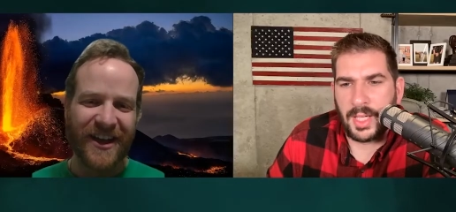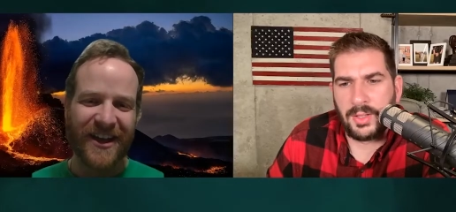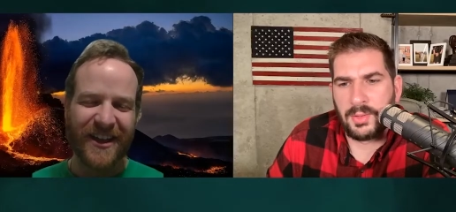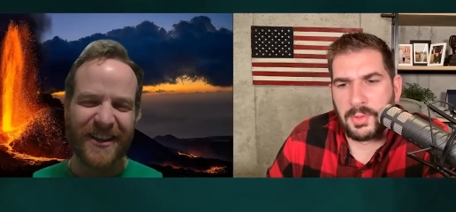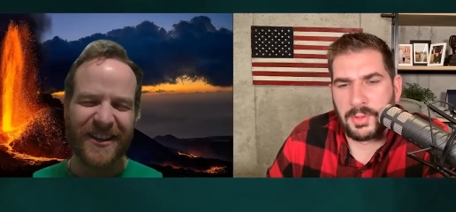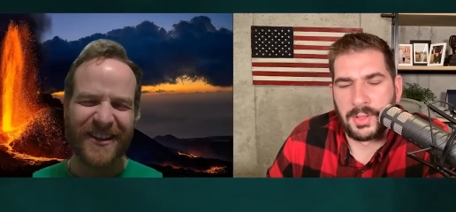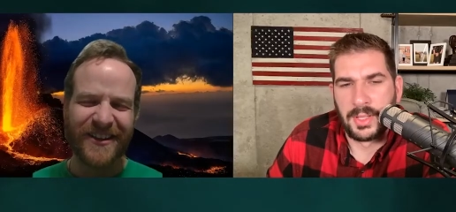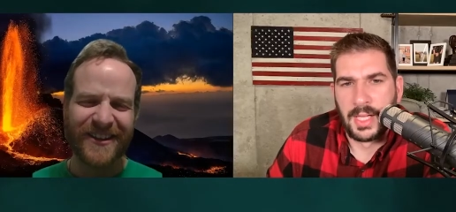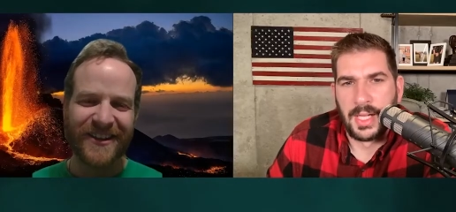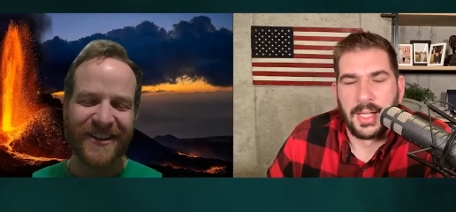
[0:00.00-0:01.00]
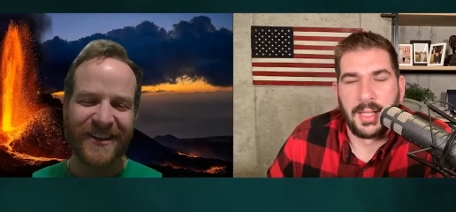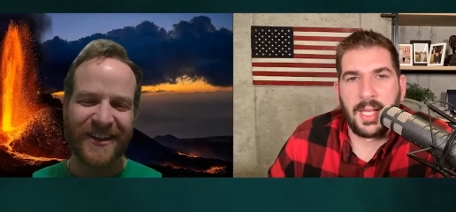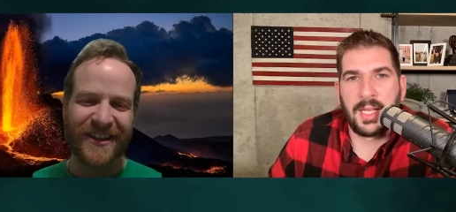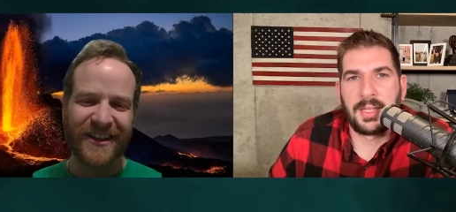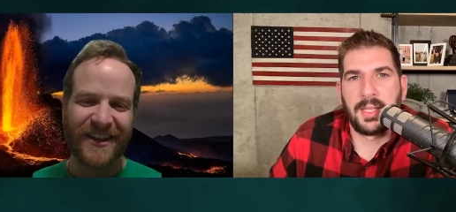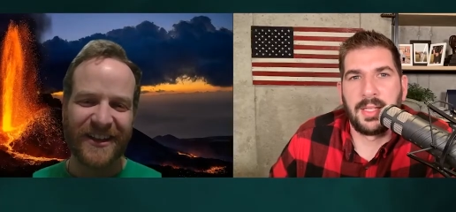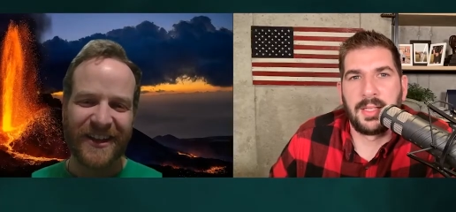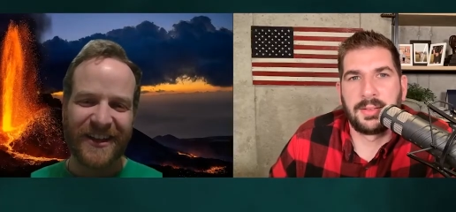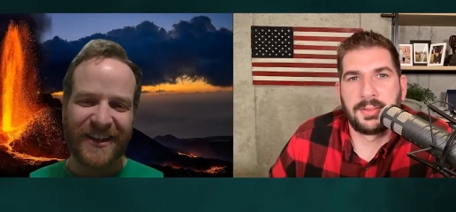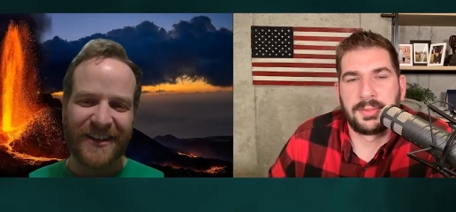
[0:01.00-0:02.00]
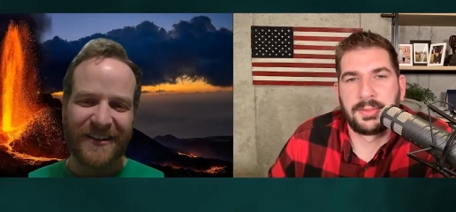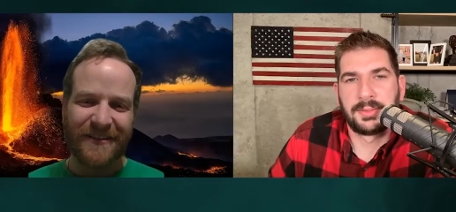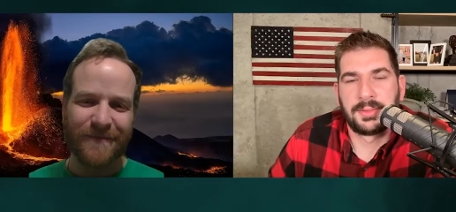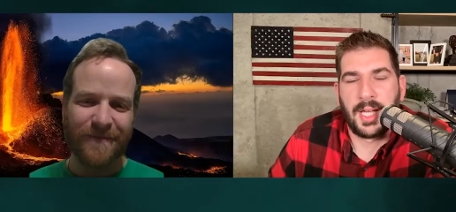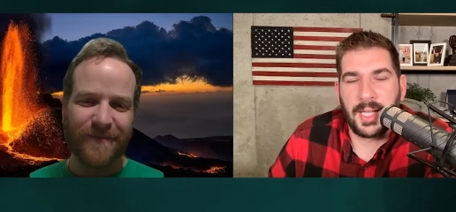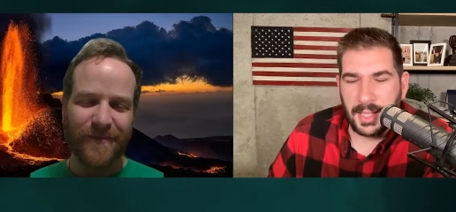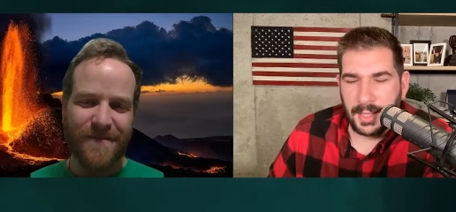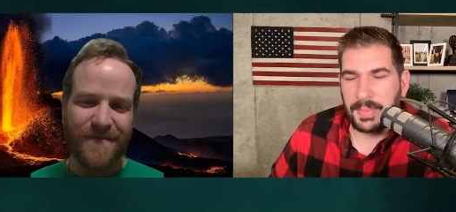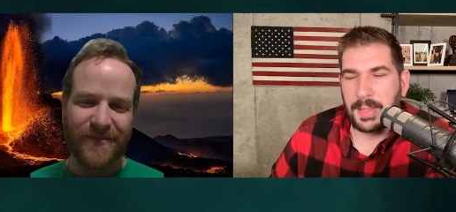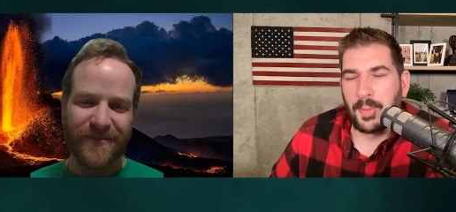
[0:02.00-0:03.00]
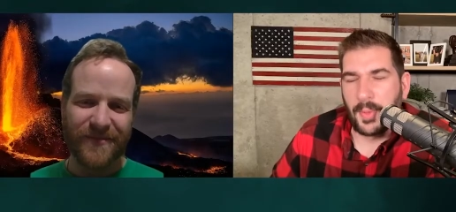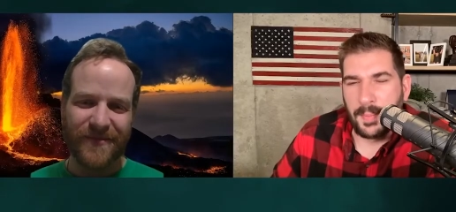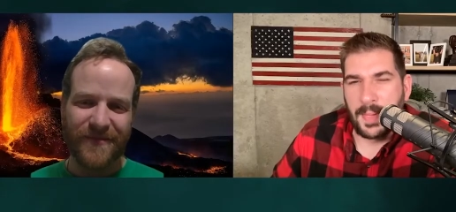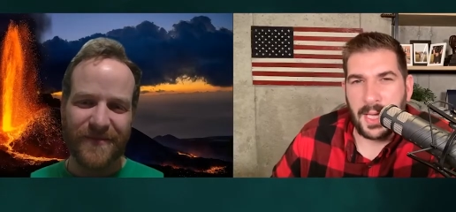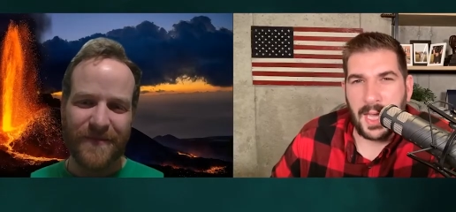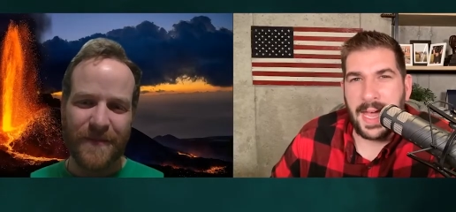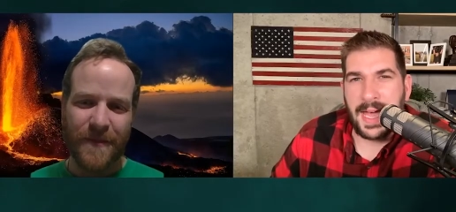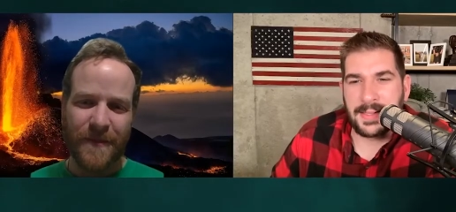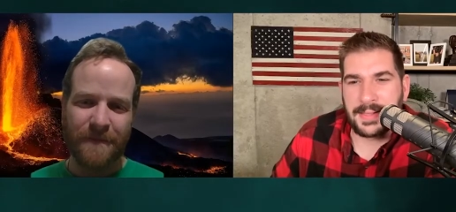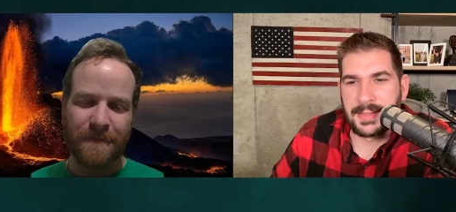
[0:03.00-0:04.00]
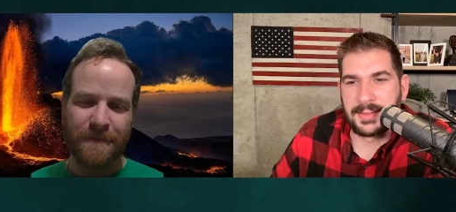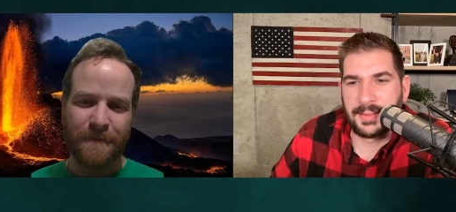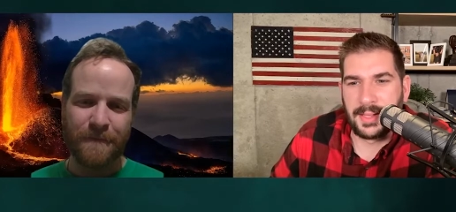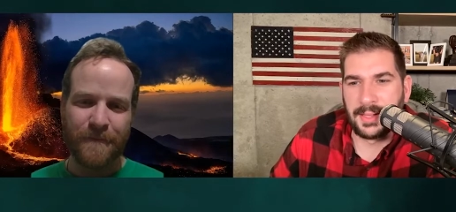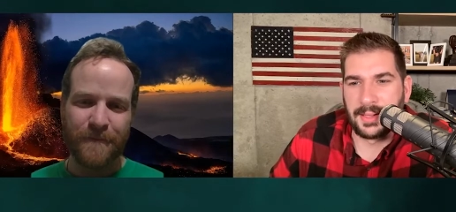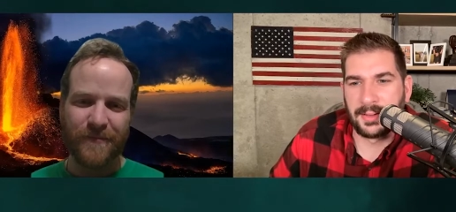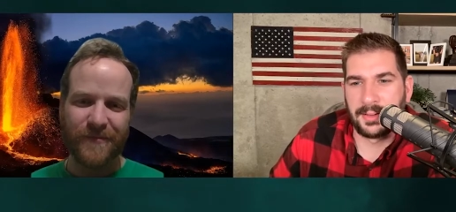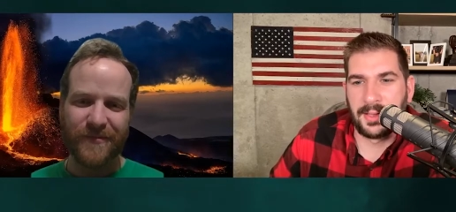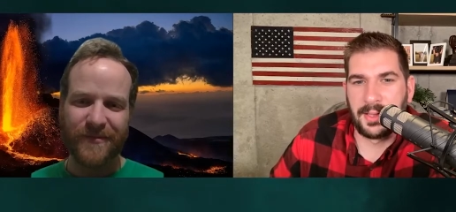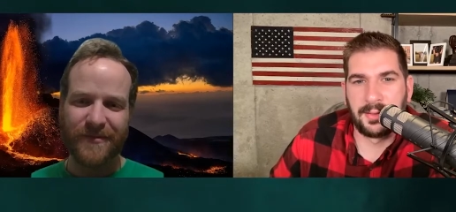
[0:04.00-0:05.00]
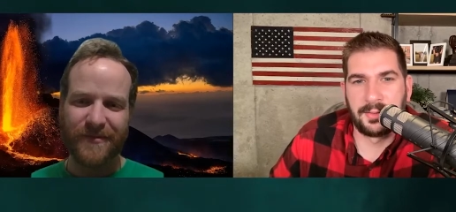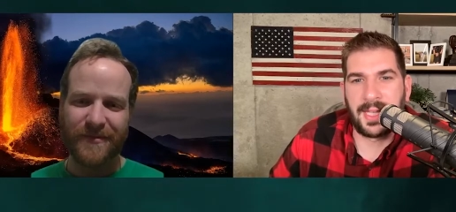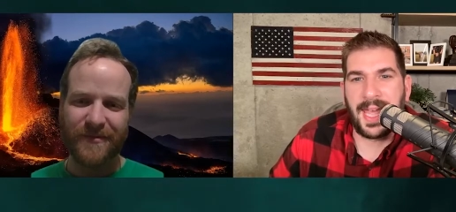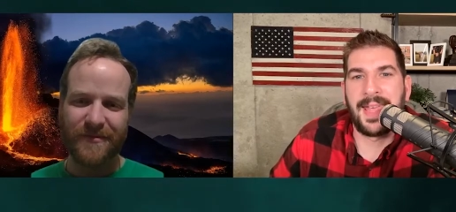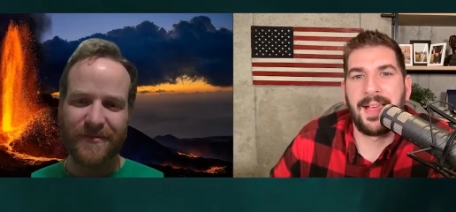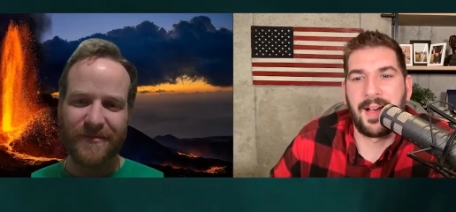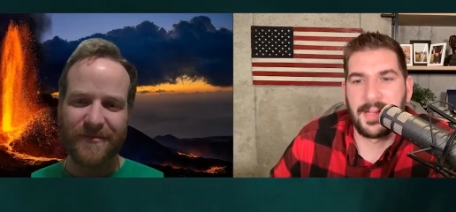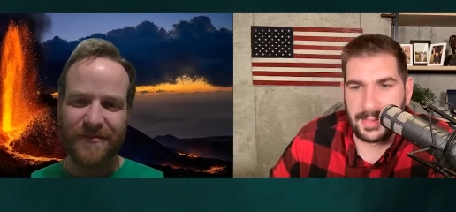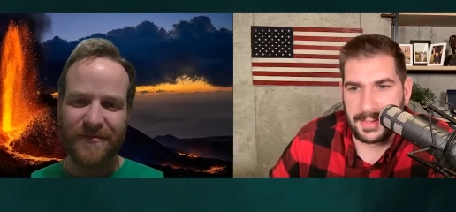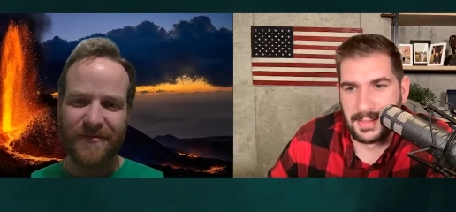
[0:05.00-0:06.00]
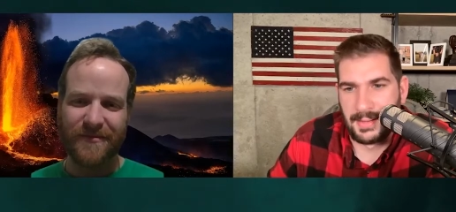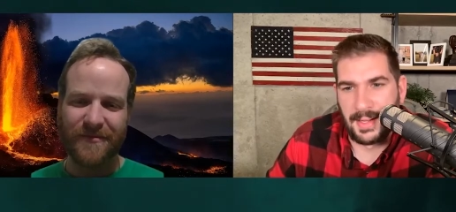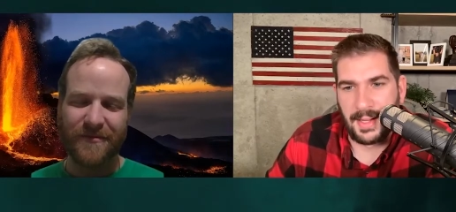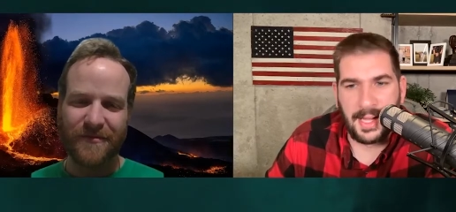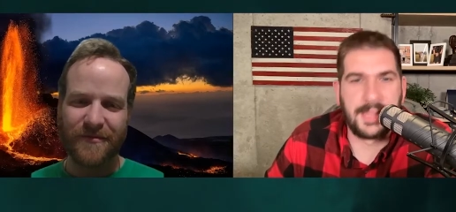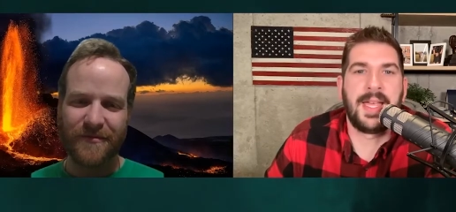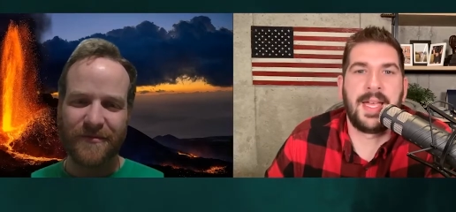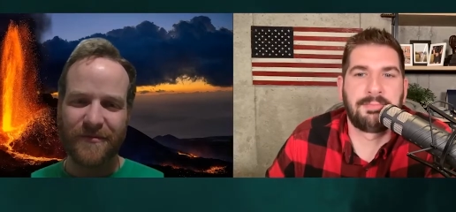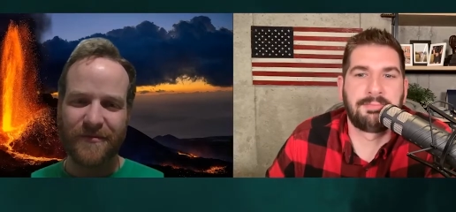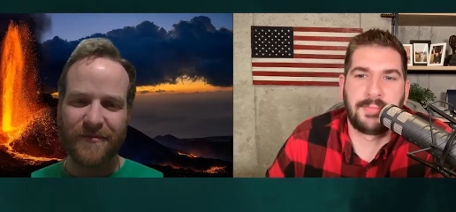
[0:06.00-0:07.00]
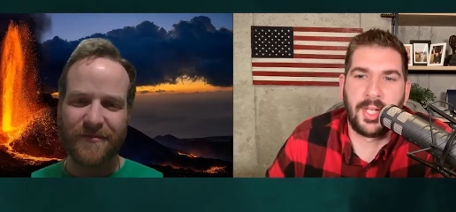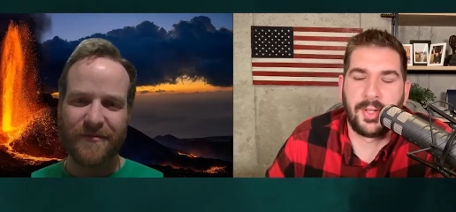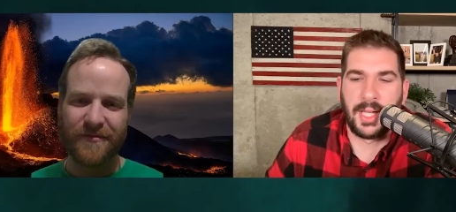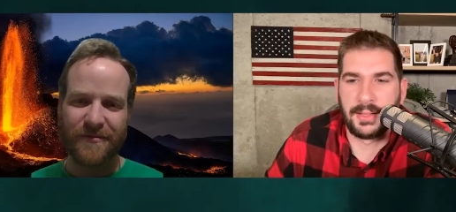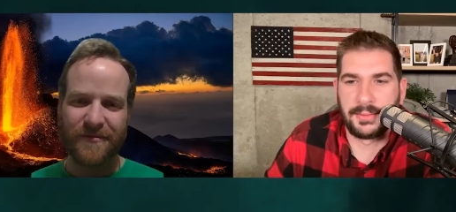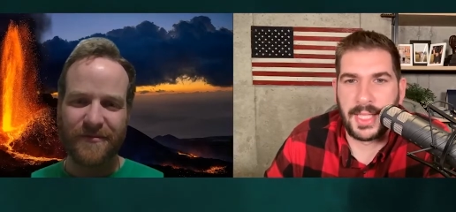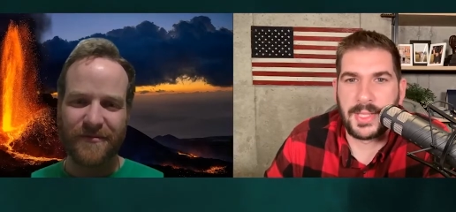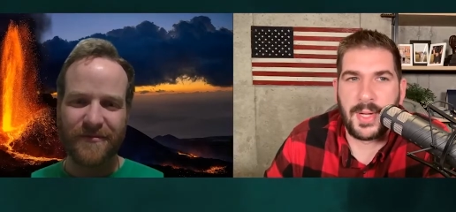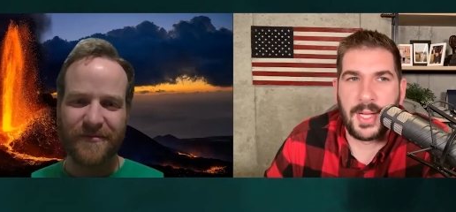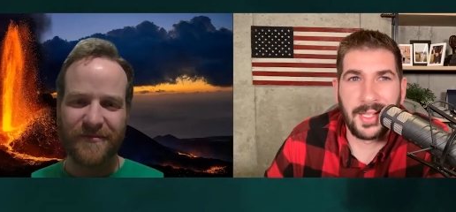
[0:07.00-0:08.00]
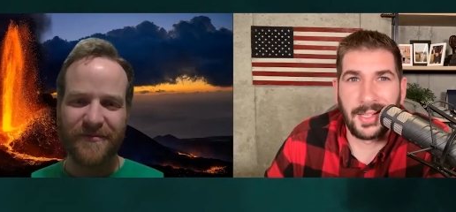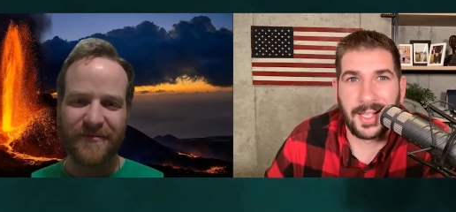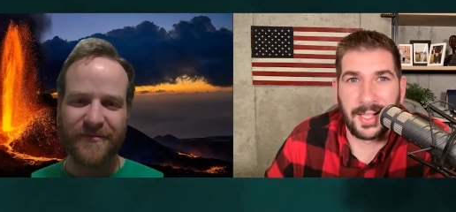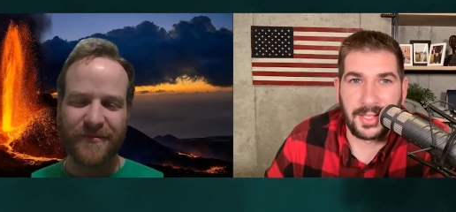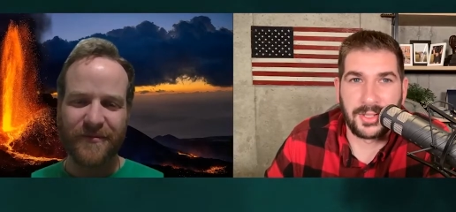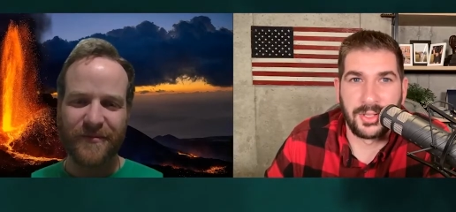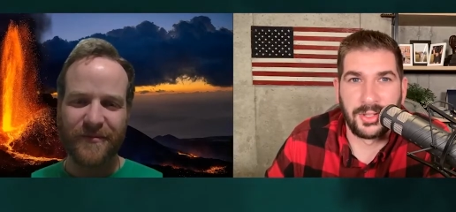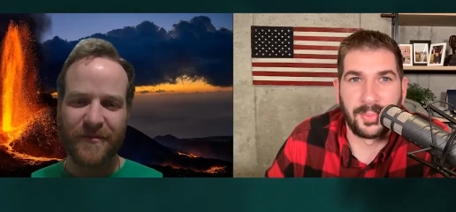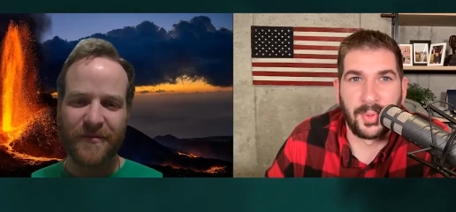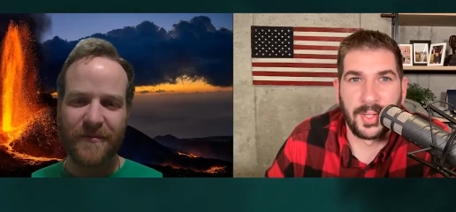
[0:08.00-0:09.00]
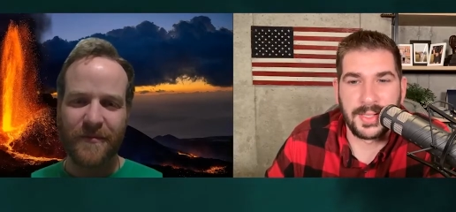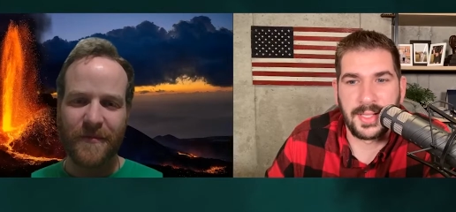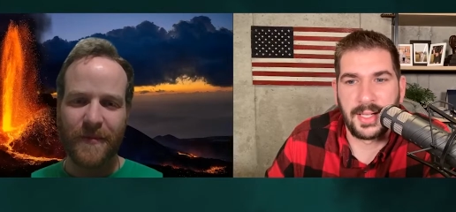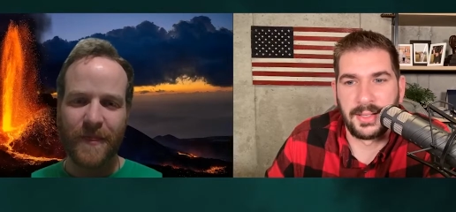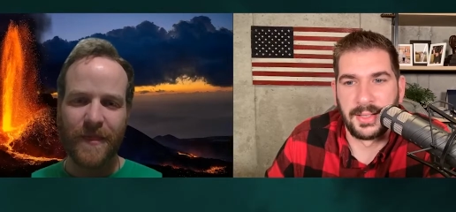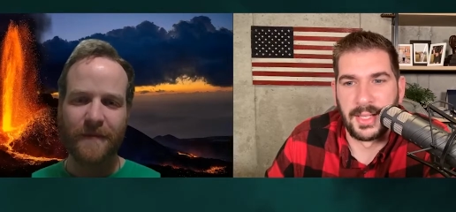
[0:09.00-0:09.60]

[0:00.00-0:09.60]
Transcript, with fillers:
Speaker 1: I don't know. Like the, I get people wear many hats in a and chaos, and that okay, that's why you get like an extra two points there.